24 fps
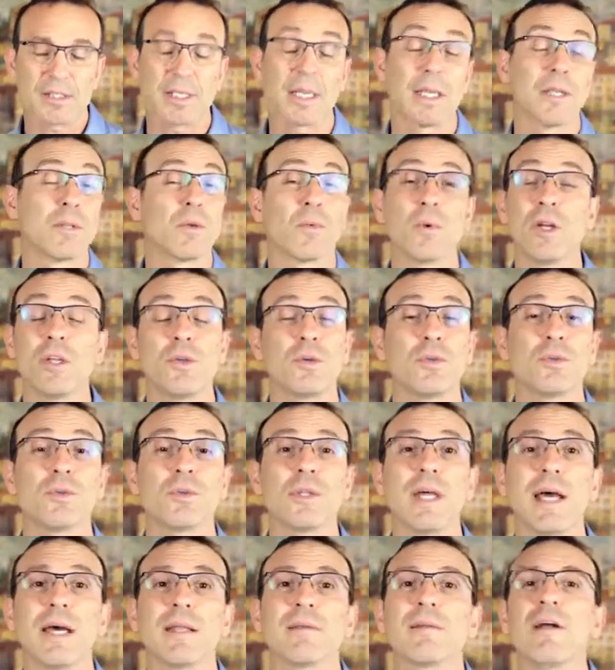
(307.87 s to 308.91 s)
And the way you do
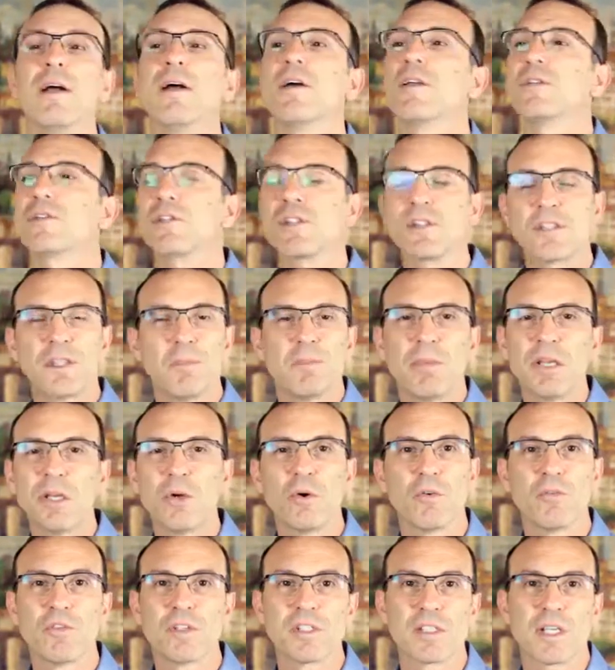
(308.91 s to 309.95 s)
that, just simply
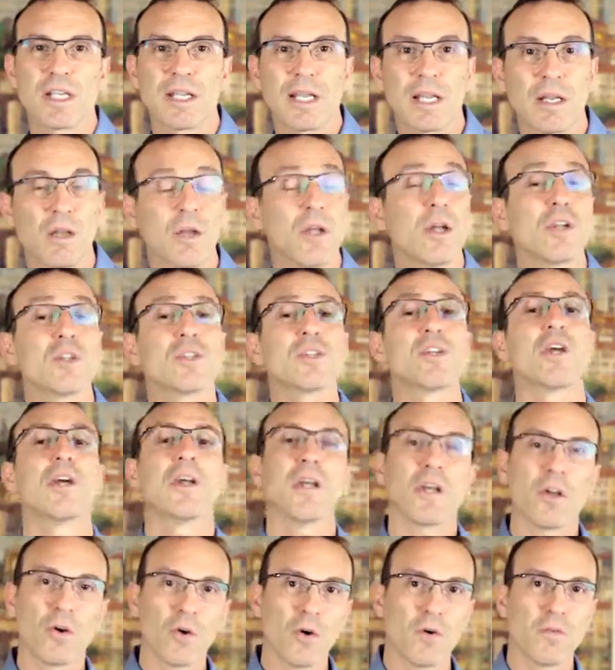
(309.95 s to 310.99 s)
go visit at lunch,
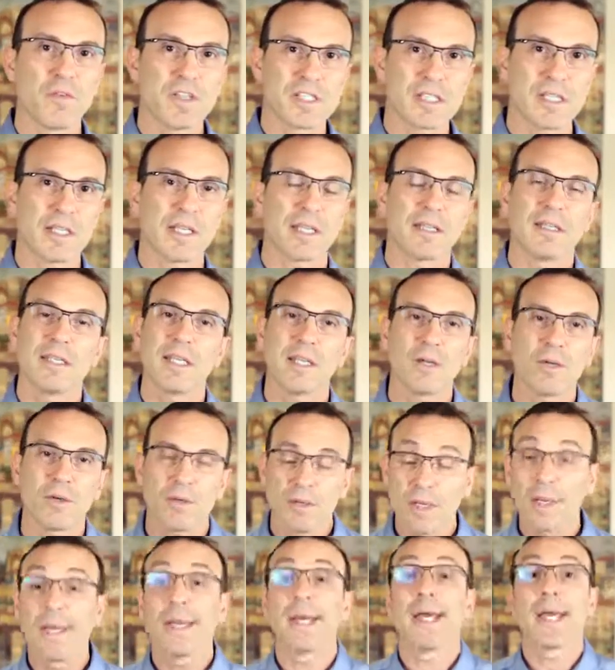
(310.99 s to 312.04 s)
go visit at dinner,
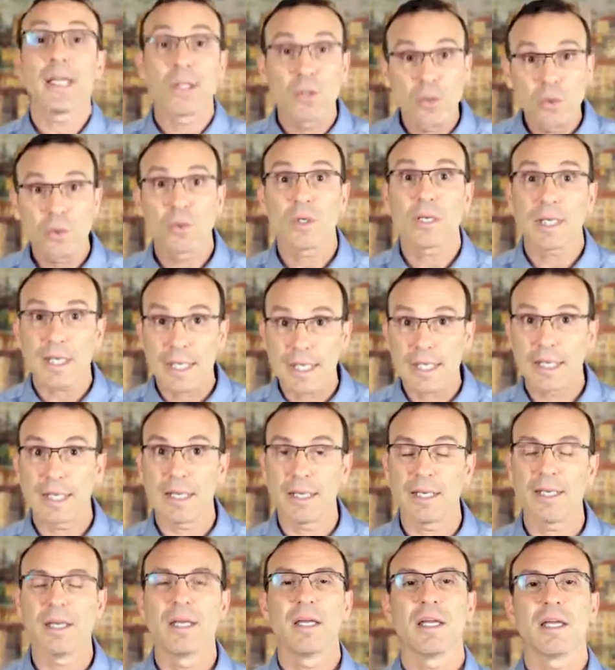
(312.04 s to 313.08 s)
and do it
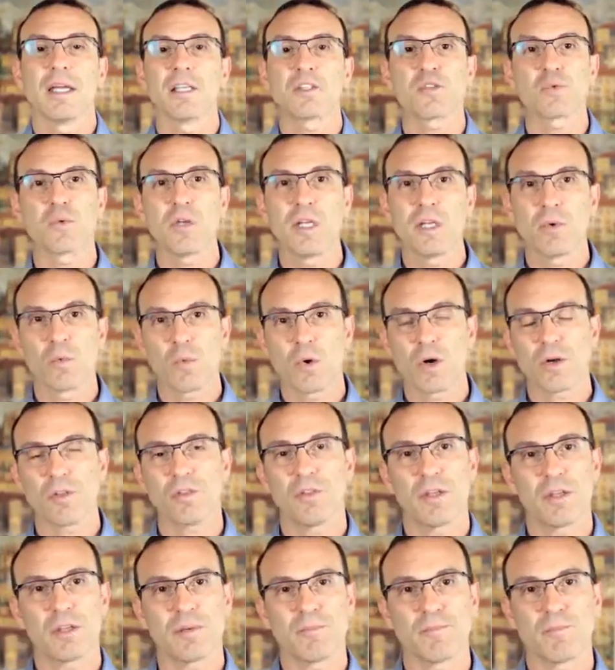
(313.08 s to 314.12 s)
again. It's really worth
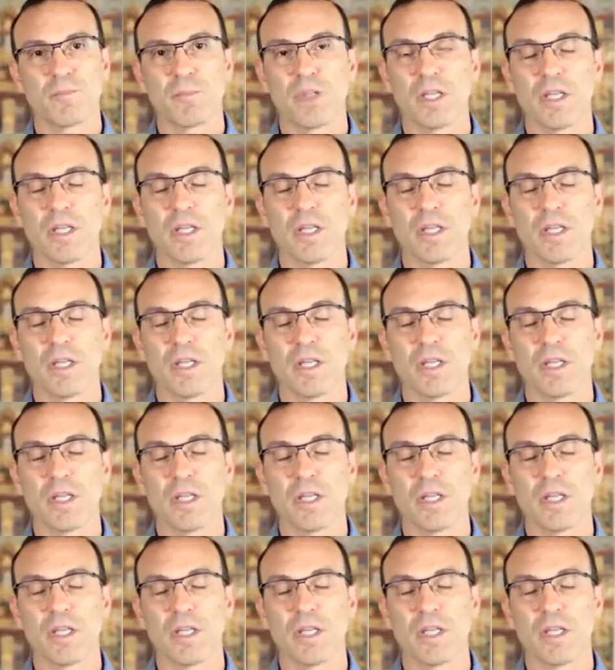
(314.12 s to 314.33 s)
it.